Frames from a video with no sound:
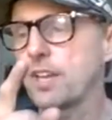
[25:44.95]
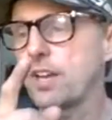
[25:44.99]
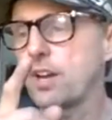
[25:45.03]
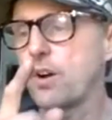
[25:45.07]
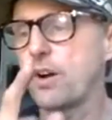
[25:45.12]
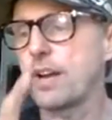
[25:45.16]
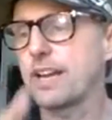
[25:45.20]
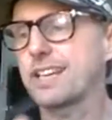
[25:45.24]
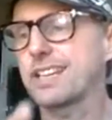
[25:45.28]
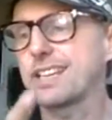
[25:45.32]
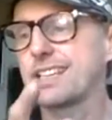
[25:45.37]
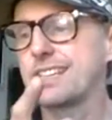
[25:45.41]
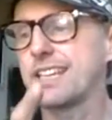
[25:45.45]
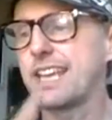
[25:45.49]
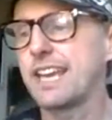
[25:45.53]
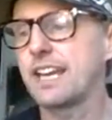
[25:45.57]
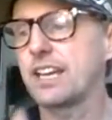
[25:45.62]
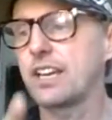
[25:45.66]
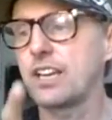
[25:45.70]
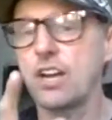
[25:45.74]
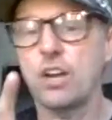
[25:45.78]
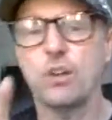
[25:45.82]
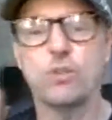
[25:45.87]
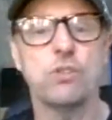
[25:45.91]
I can
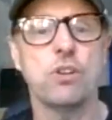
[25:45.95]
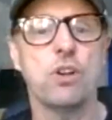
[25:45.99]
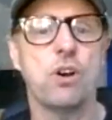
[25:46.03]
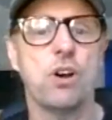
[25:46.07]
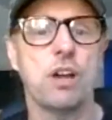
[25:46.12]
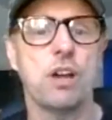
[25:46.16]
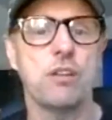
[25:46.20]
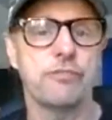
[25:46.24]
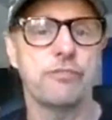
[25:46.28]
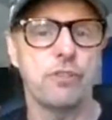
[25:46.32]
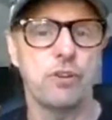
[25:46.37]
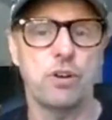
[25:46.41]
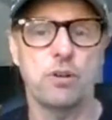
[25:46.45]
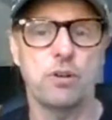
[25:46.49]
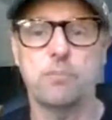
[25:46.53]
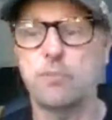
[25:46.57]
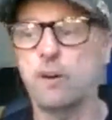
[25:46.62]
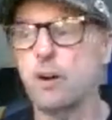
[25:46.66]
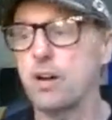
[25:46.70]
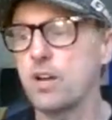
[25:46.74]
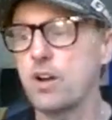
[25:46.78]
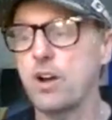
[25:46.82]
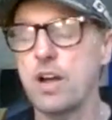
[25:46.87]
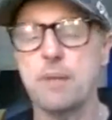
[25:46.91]
then go live on
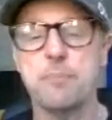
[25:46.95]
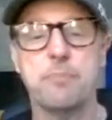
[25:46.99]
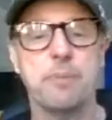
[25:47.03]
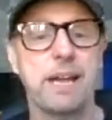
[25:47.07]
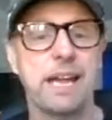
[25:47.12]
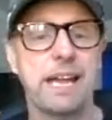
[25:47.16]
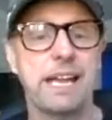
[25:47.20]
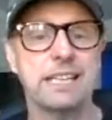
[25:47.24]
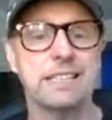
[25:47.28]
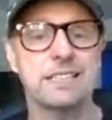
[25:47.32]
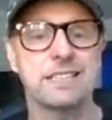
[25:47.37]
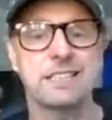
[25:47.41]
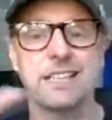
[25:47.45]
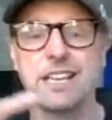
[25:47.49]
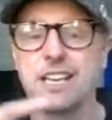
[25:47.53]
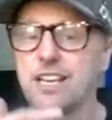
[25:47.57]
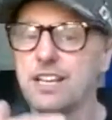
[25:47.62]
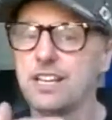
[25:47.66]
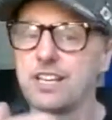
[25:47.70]
my iPads